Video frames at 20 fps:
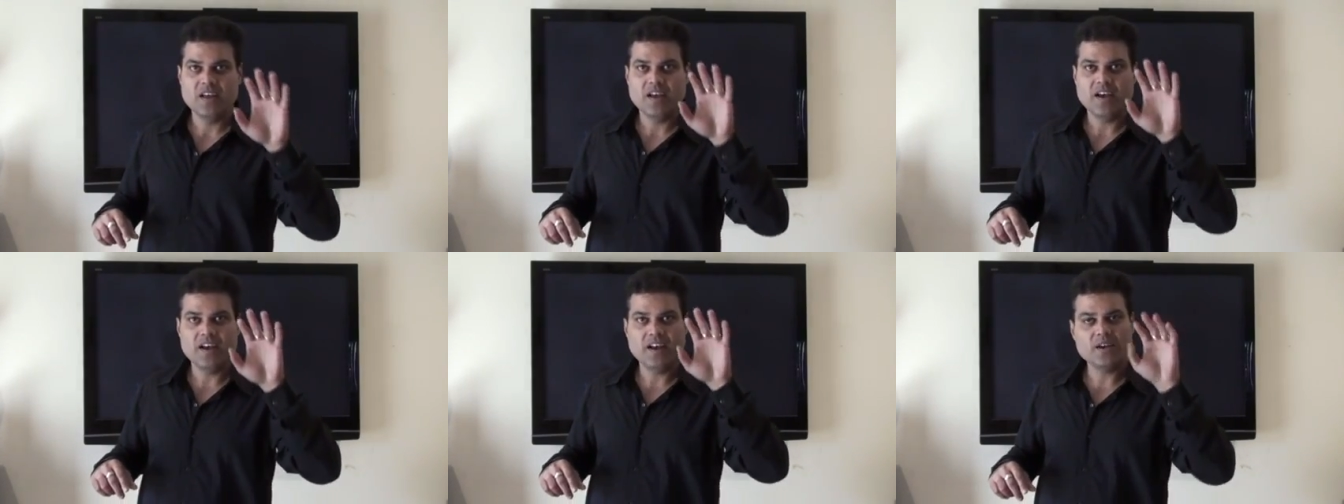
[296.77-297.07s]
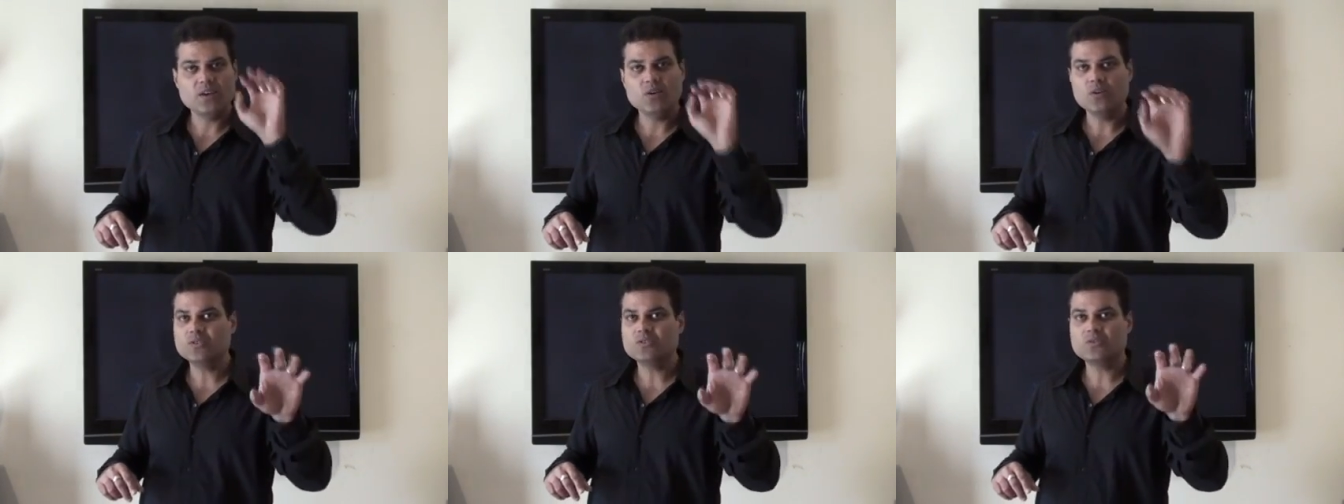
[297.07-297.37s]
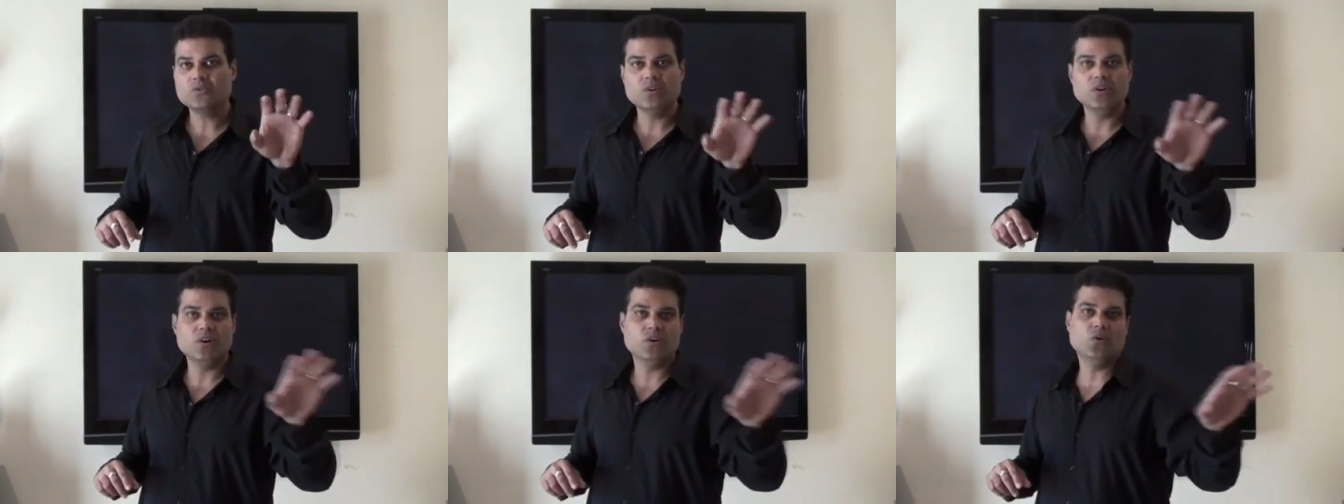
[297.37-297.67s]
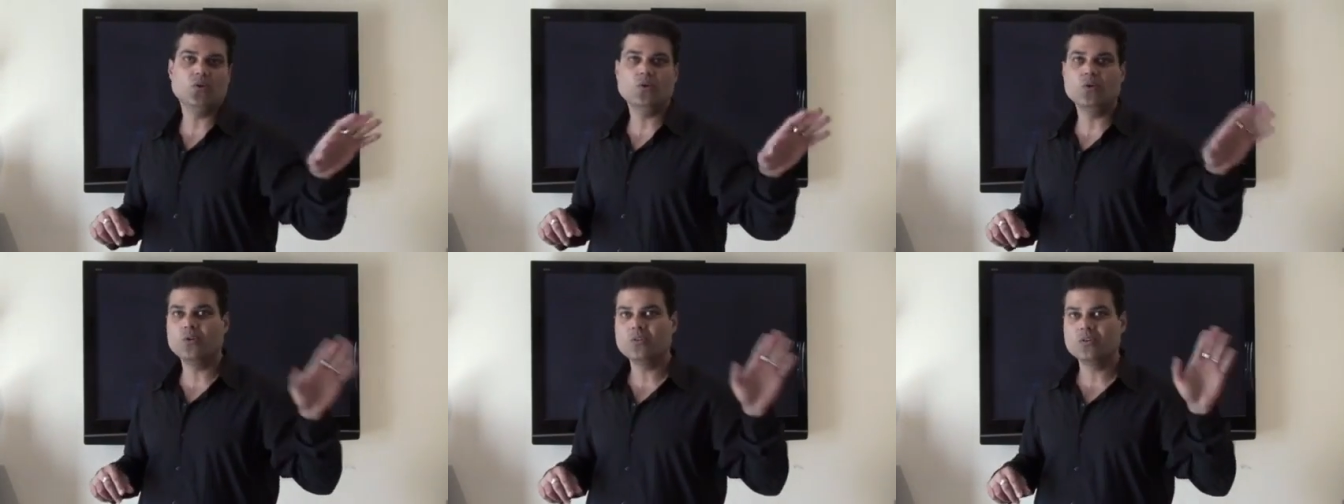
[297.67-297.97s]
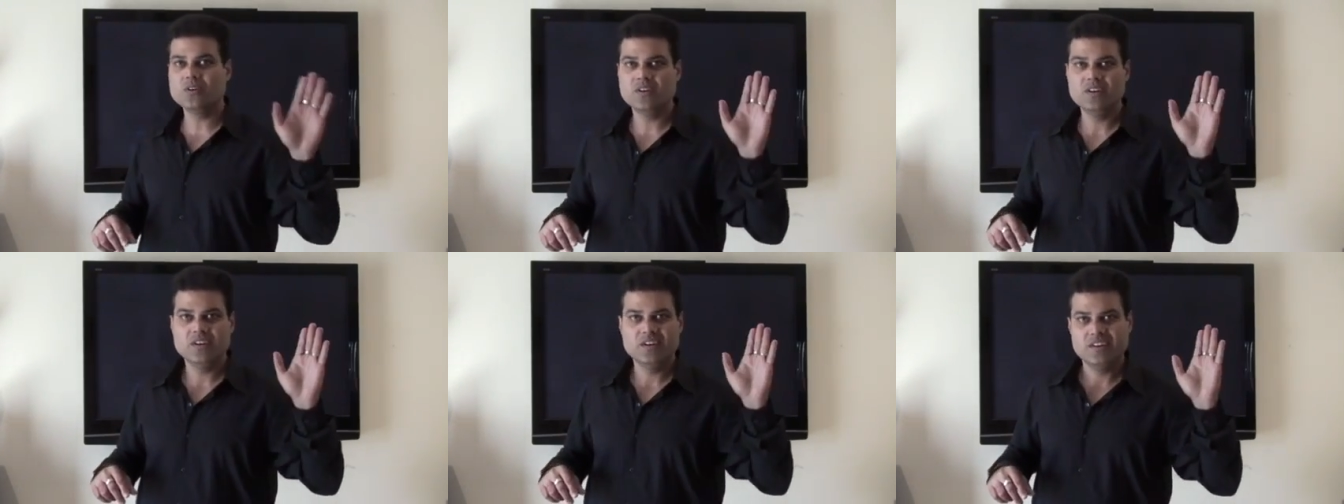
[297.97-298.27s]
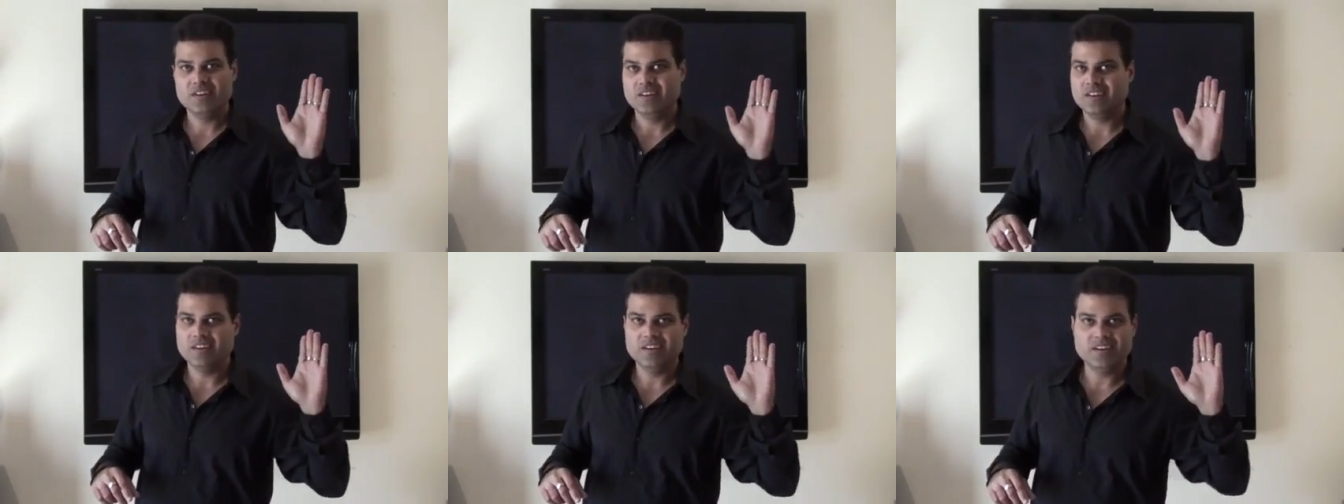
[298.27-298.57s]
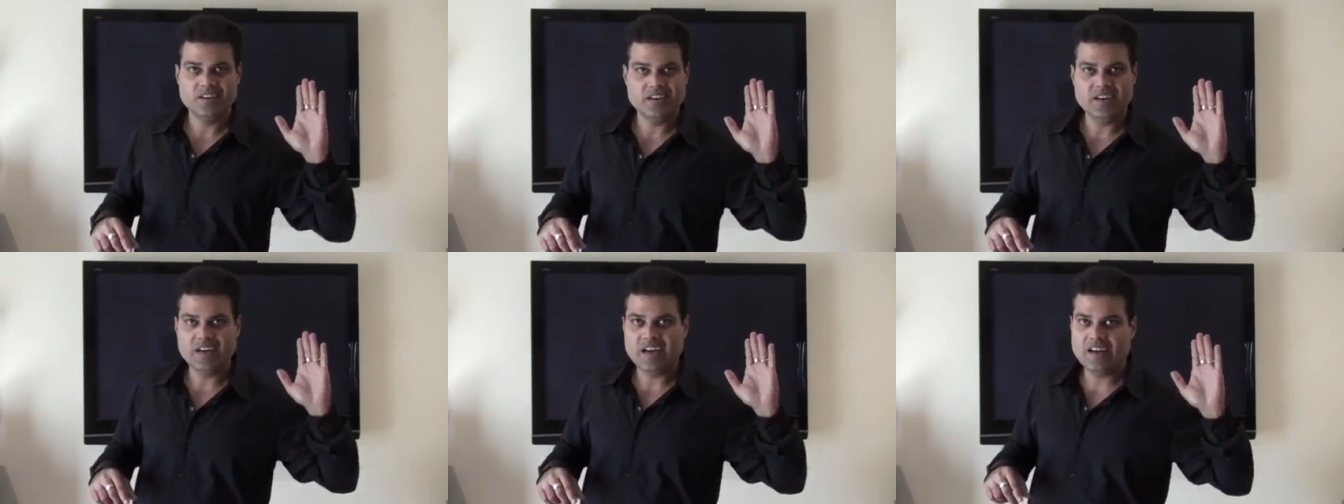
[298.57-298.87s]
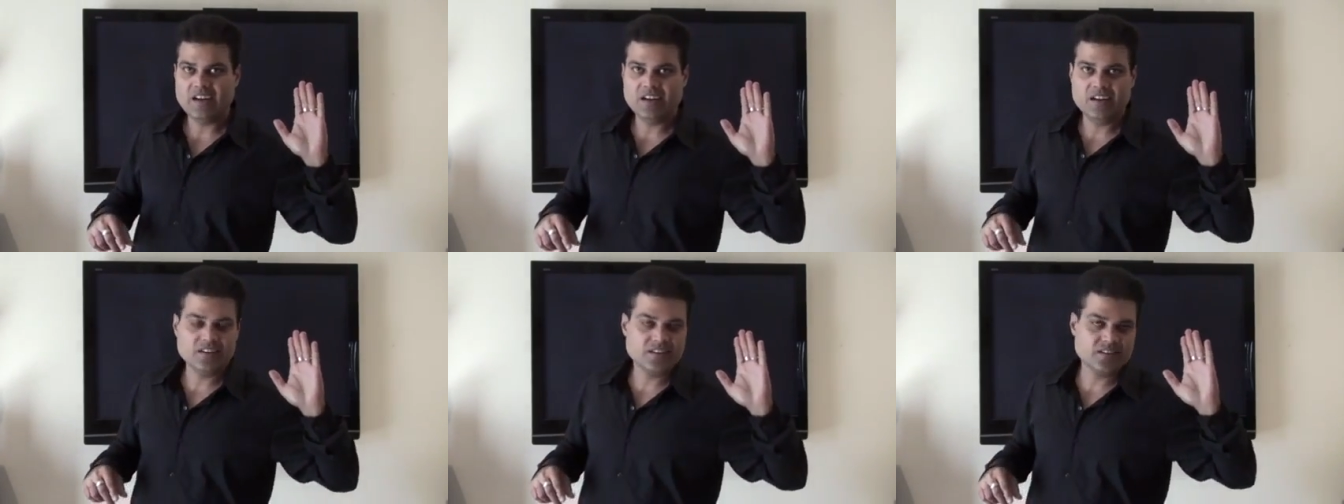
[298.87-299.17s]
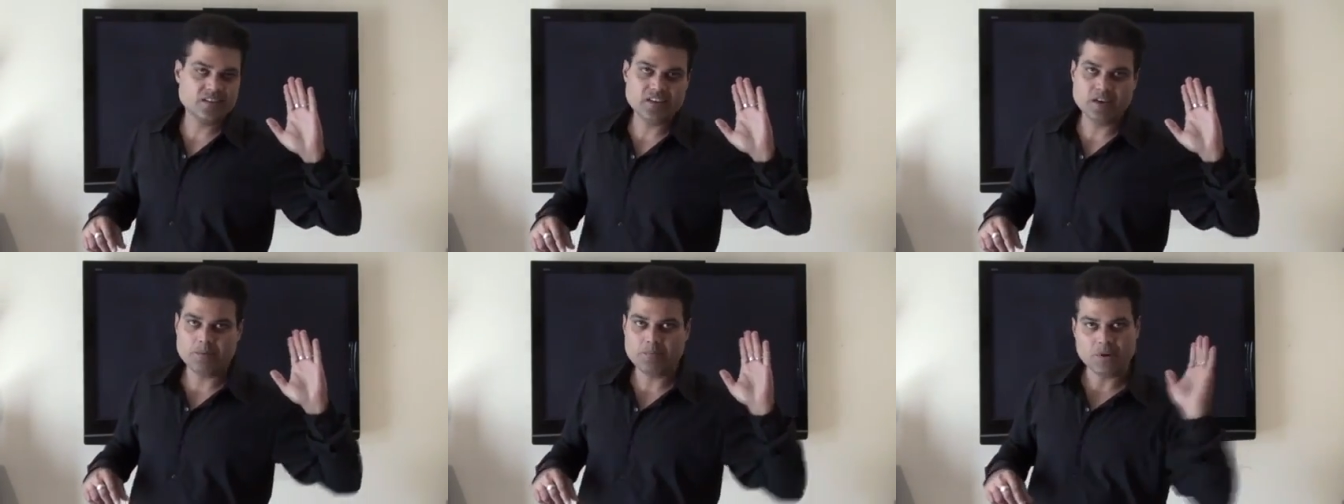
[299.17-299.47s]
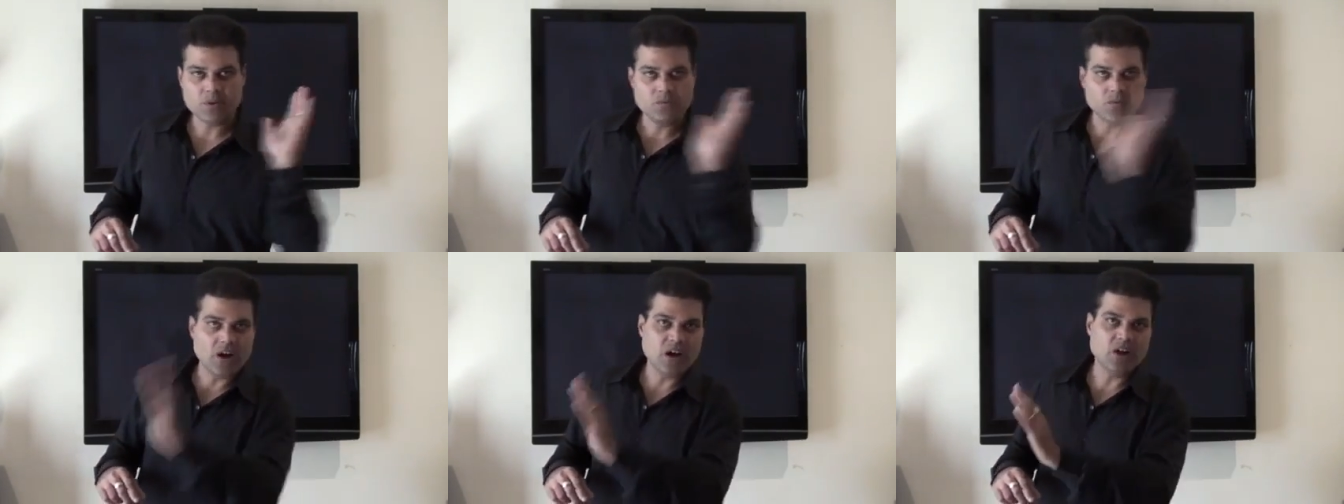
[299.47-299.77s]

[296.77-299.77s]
And I go through a whole couple of